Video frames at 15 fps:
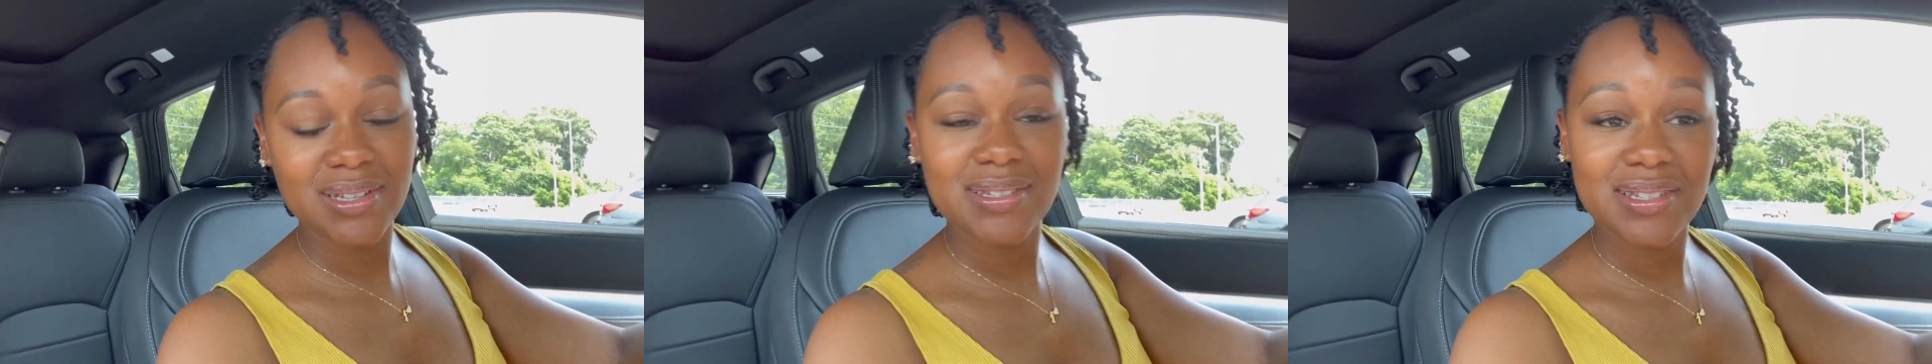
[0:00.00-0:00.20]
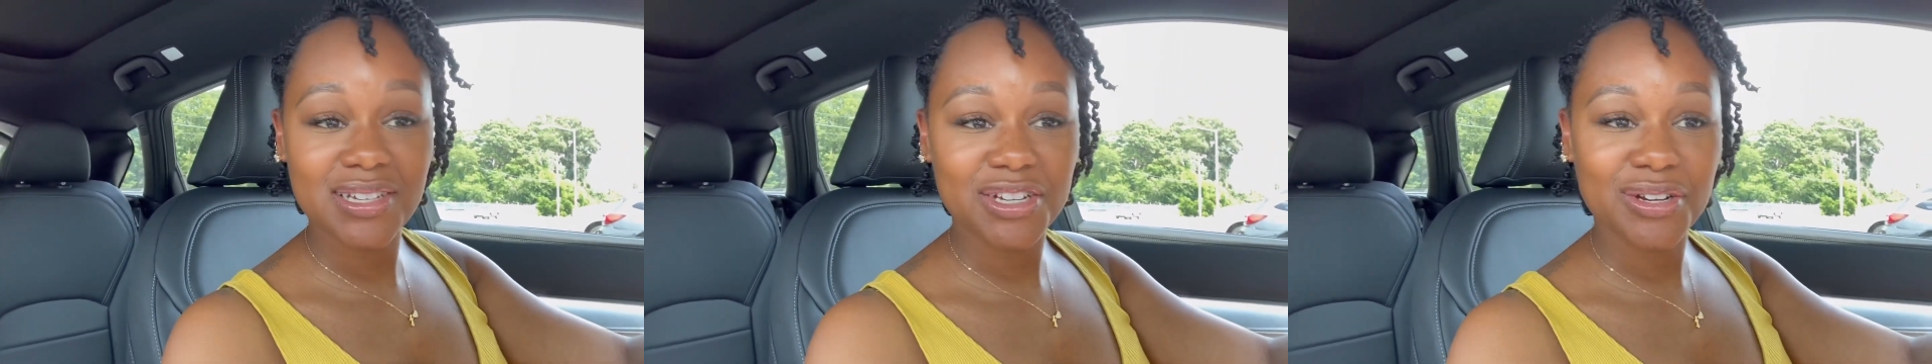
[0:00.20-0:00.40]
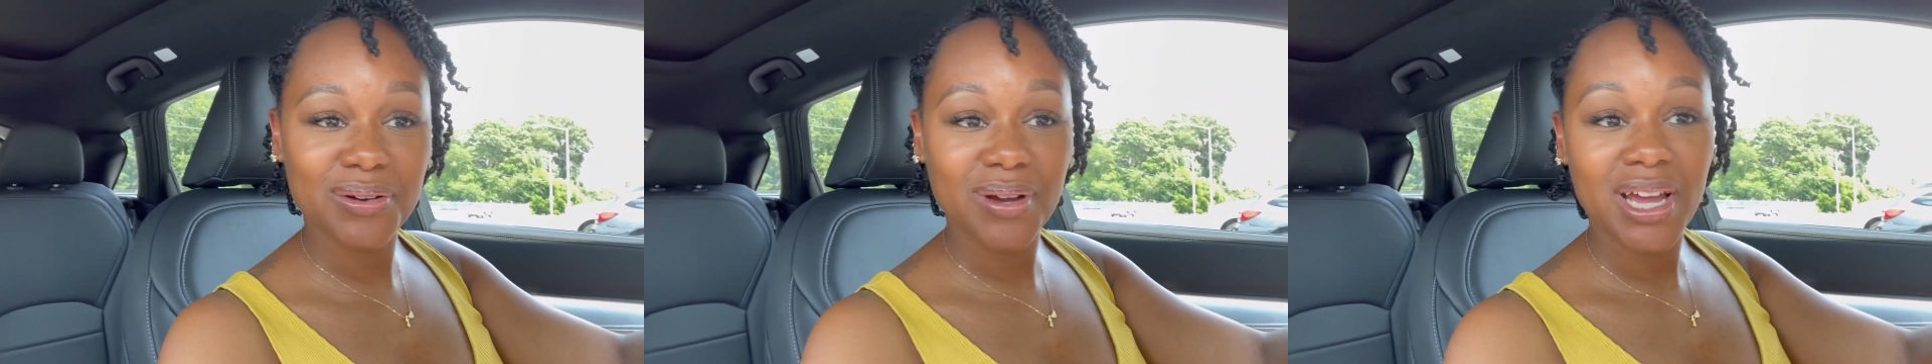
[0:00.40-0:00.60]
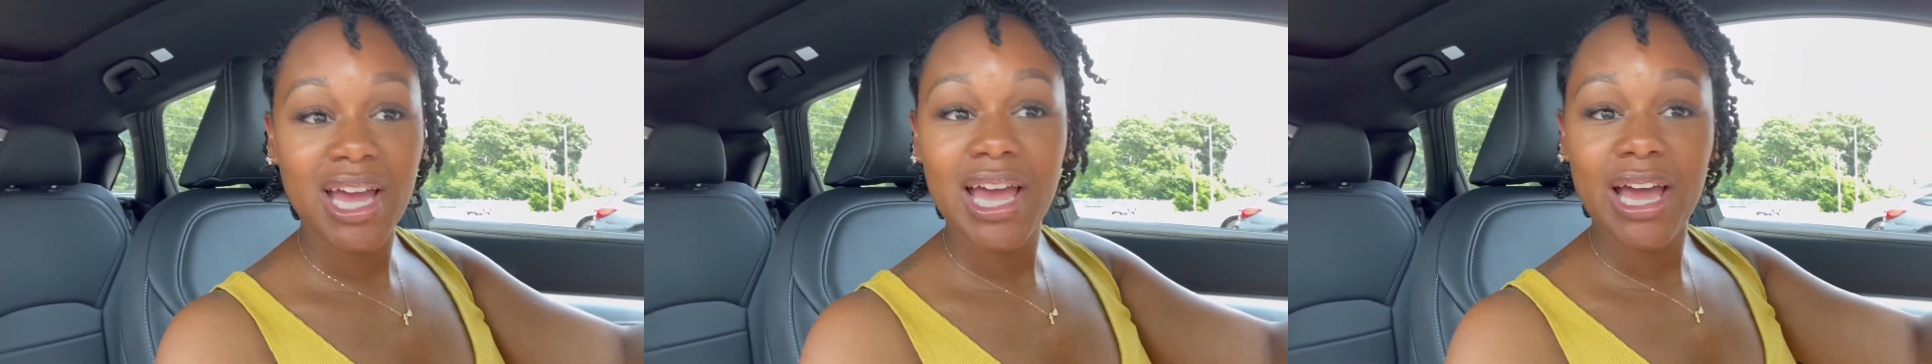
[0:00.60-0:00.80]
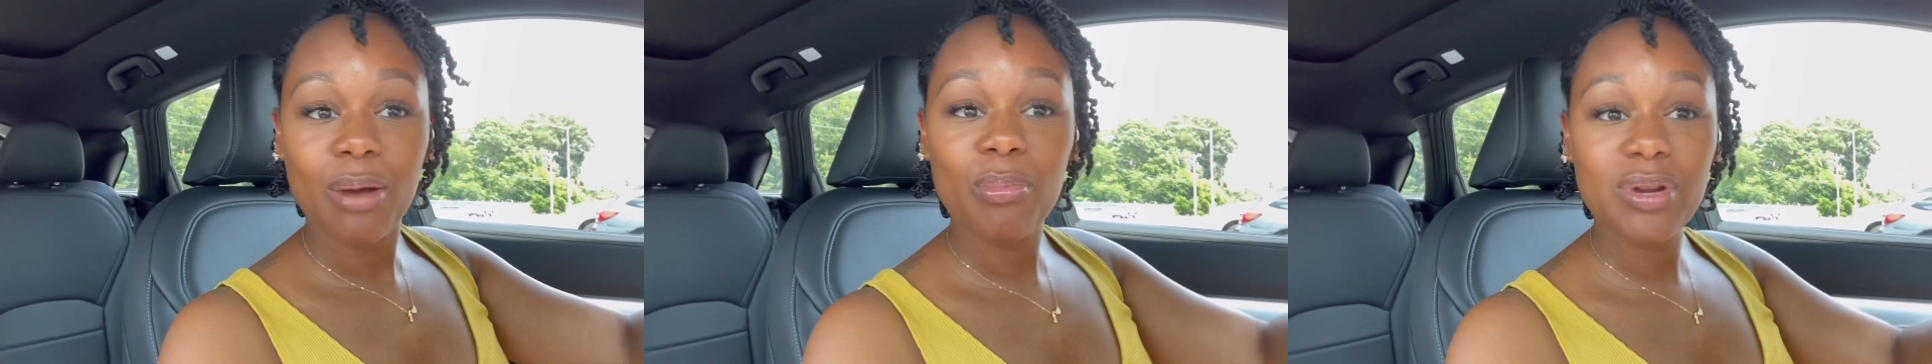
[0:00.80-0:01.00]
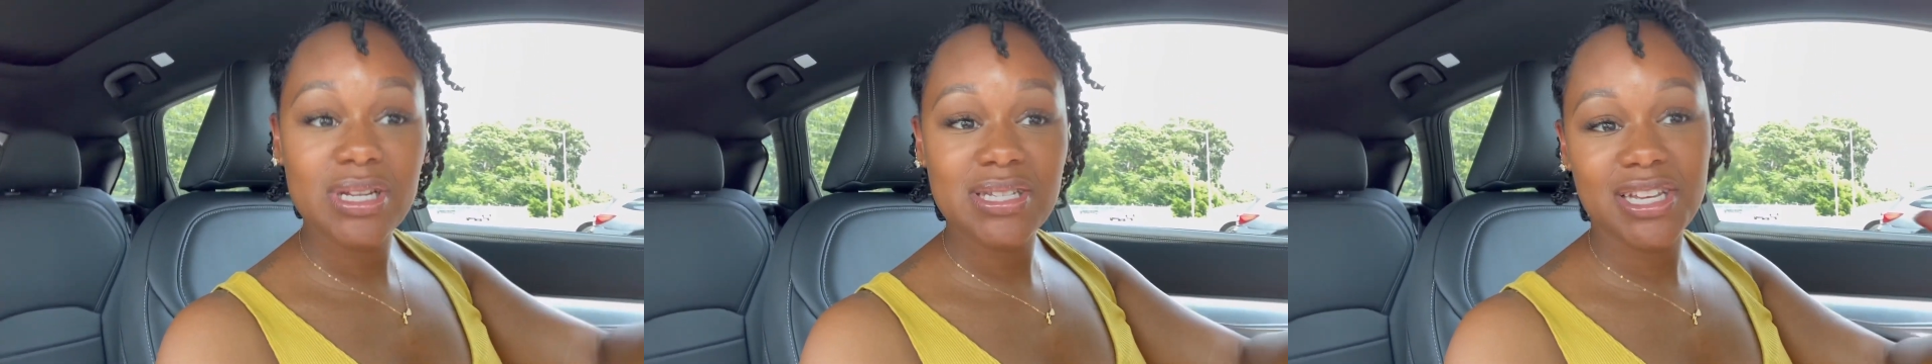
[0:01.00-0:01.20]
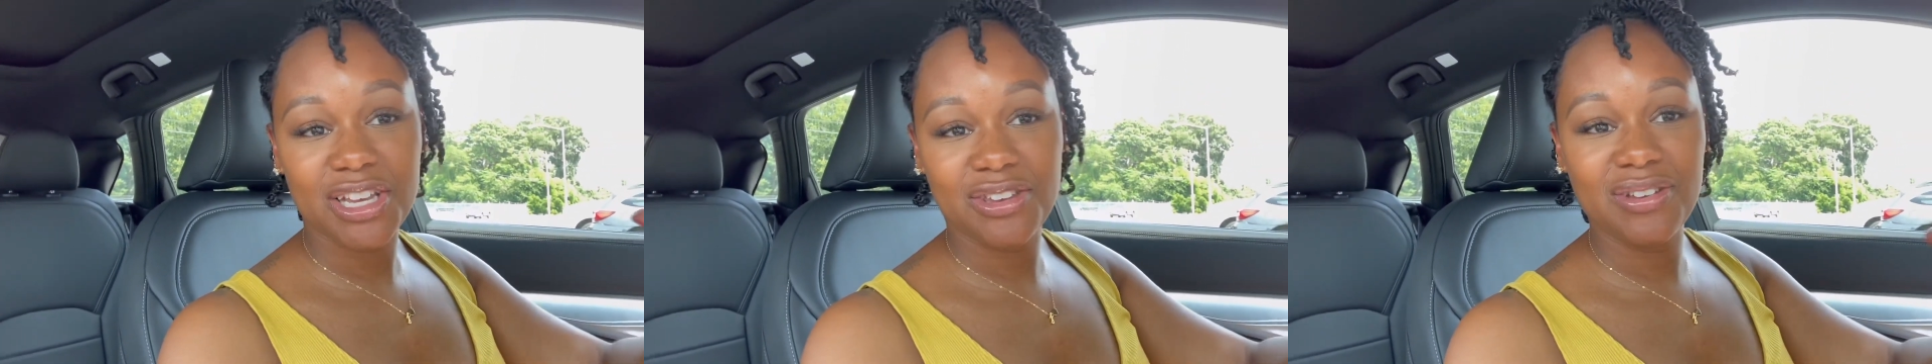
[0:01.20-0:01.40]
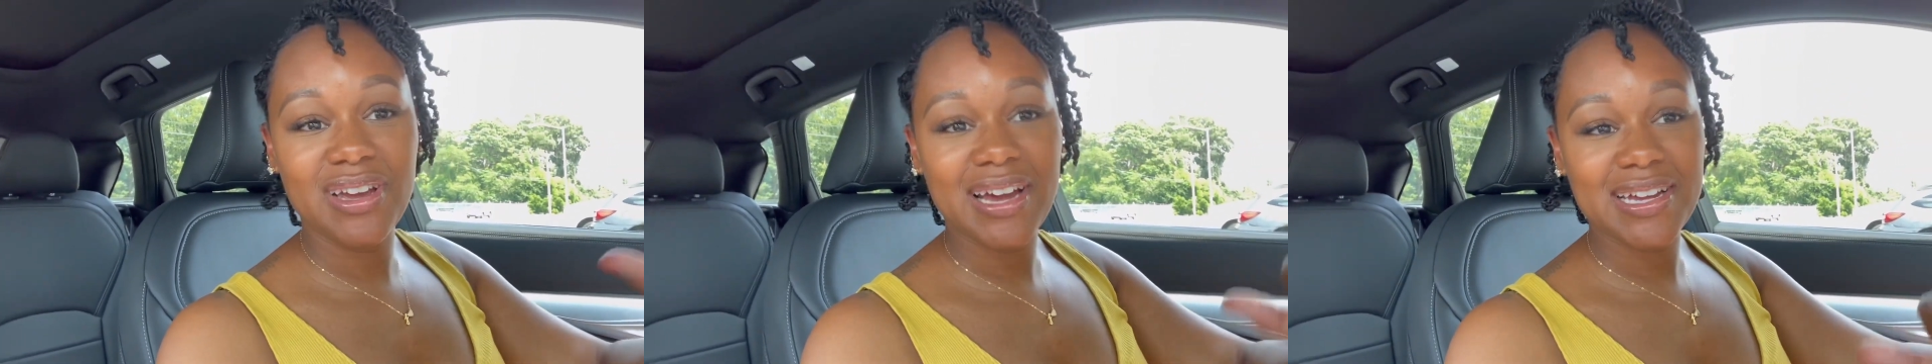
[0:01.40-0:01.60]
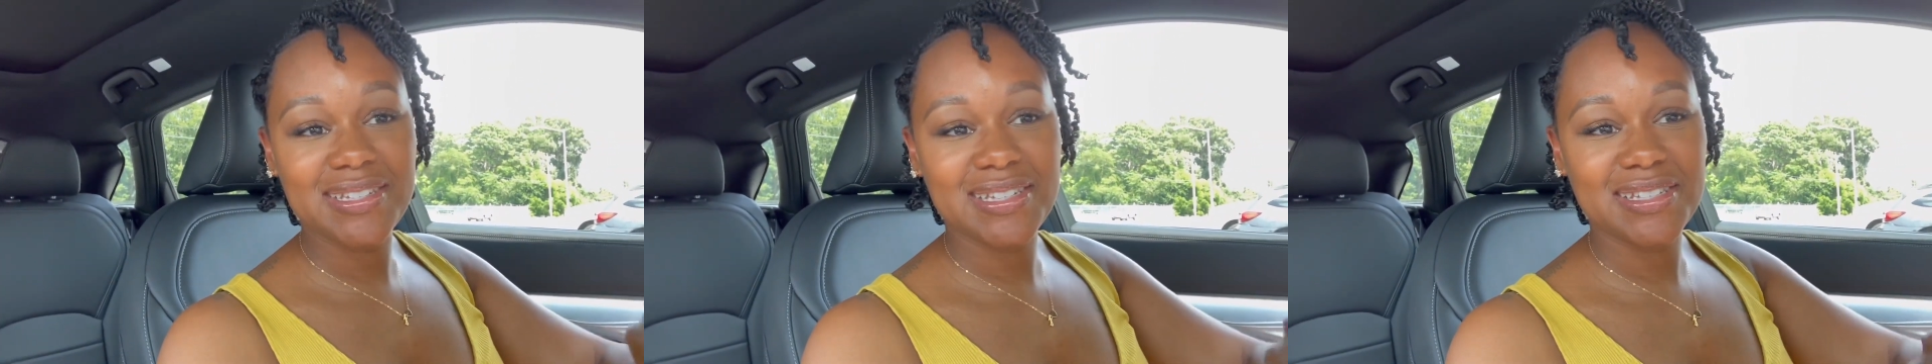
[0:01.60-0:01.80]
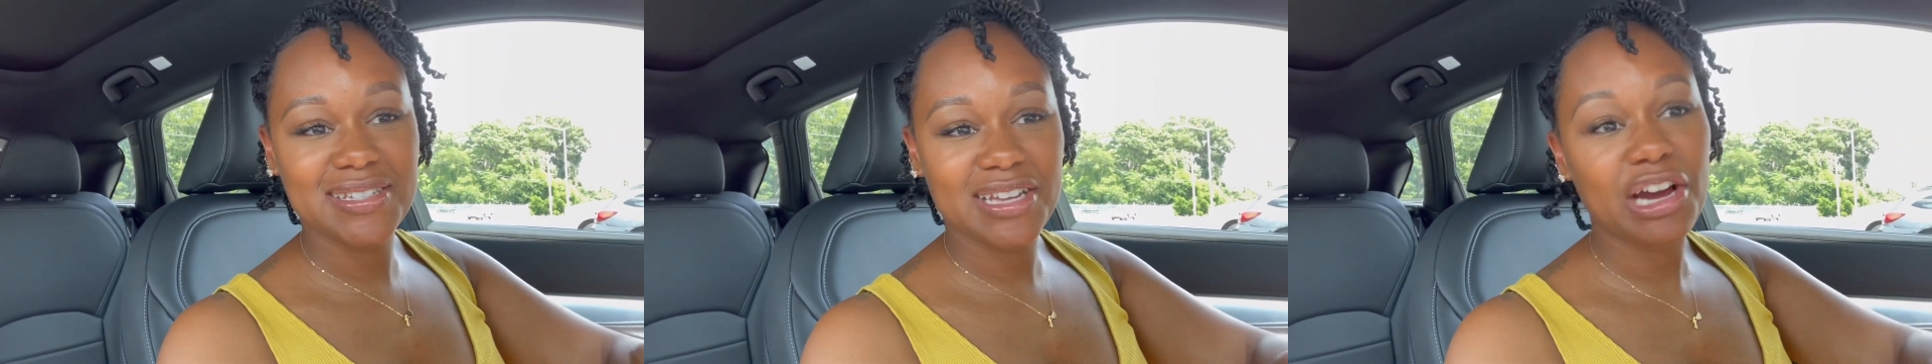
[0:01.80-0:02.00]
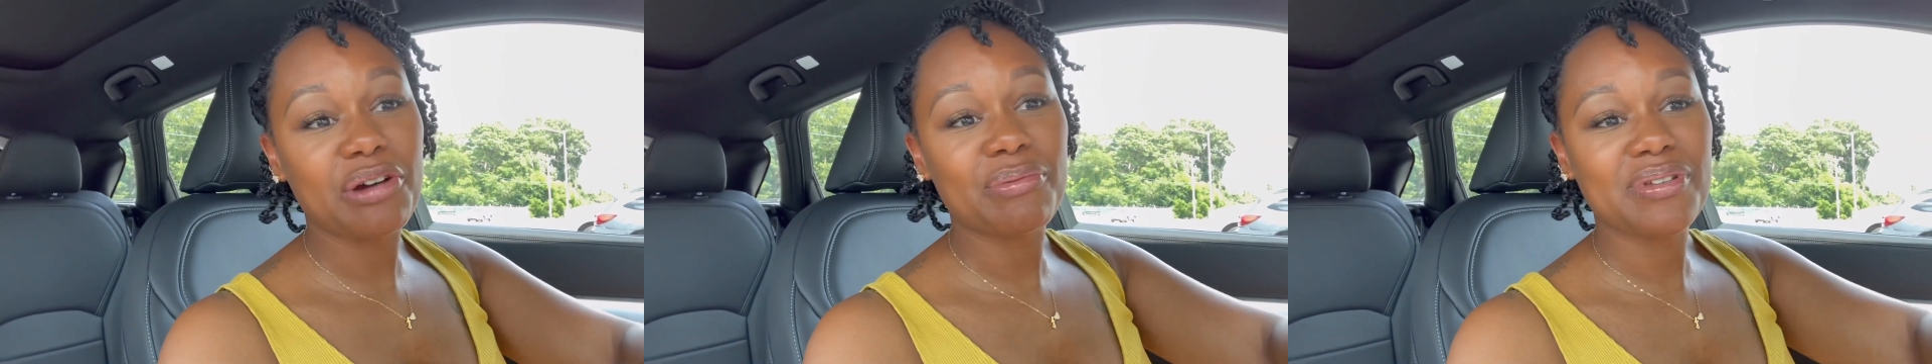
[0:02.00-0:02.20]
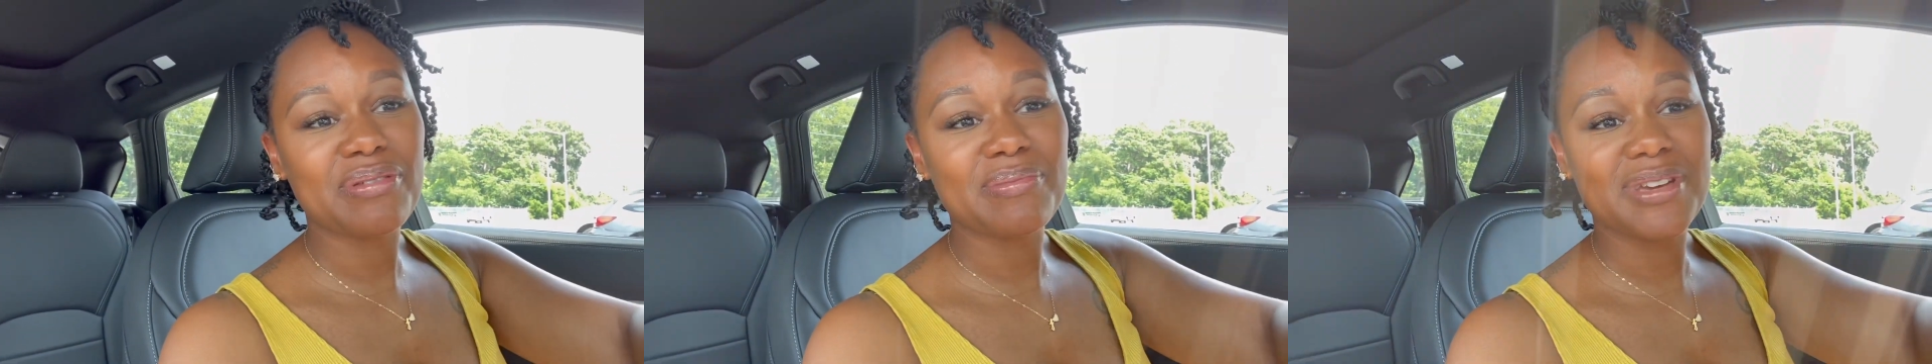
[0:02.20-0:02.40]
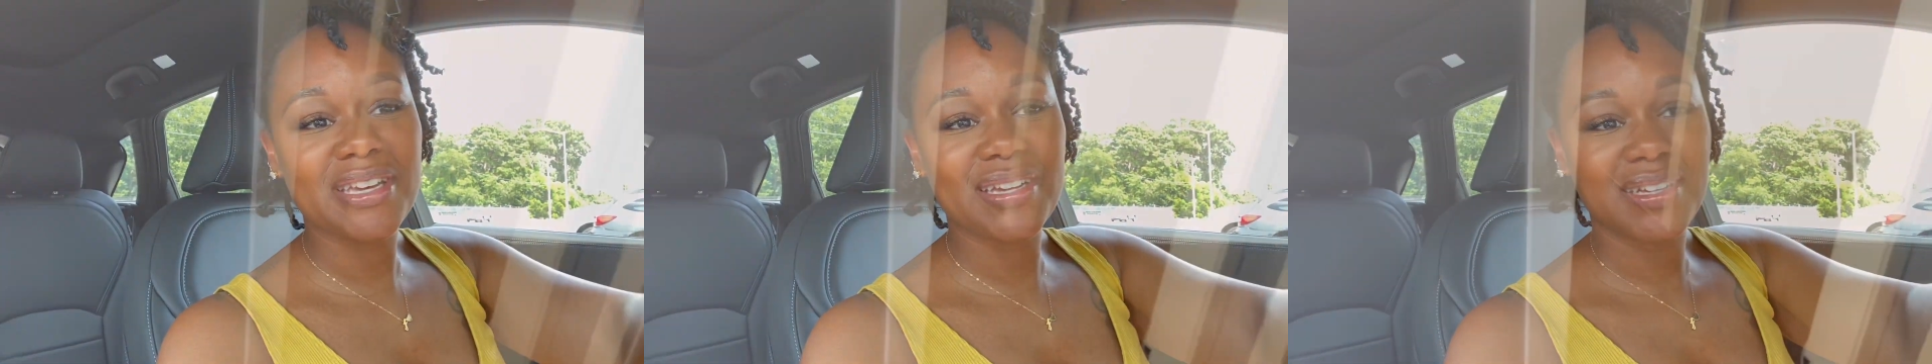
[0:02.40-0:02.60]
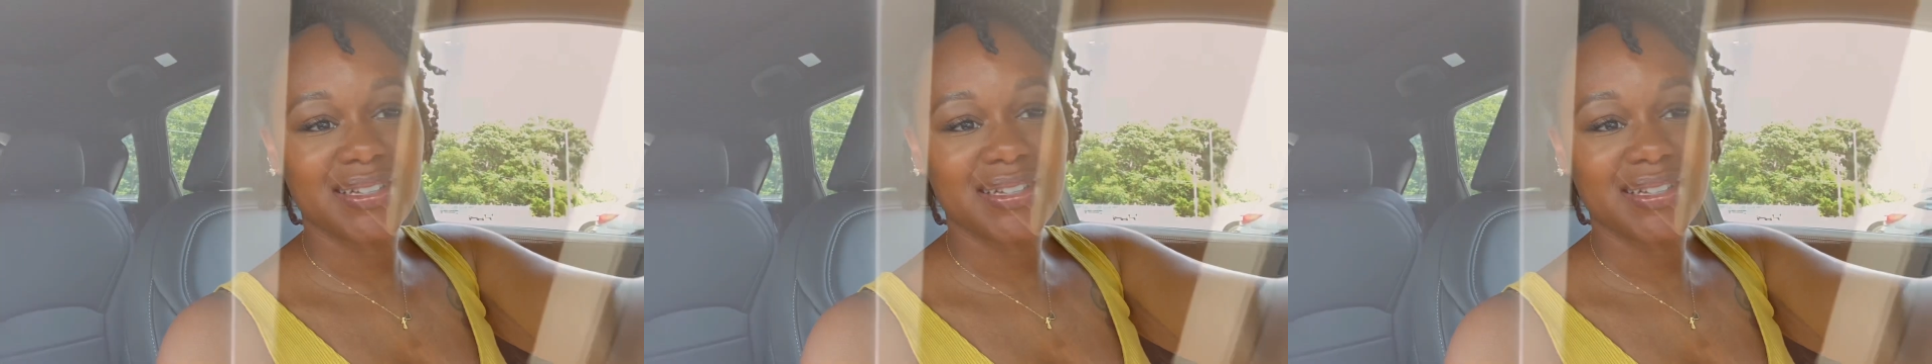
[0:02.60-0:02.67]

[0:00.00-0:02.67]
So I'm going to take you guys inside with me.